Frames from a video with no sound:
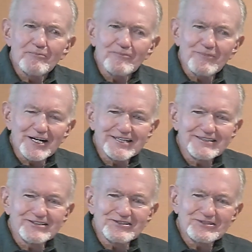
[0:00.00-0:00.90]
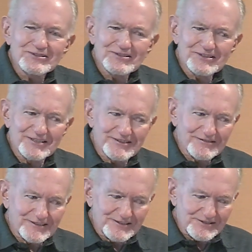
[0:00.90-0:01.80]
My concern here
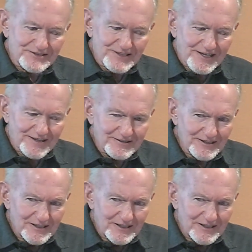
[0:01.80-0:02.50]
is that